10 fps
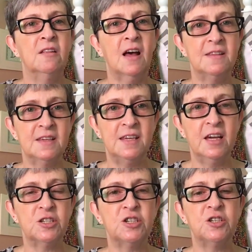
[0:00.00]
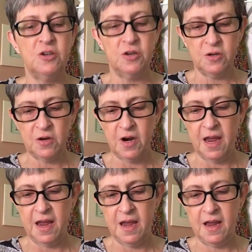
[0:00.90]
lots of texture,
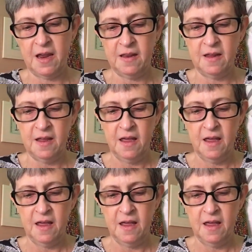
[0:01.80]
and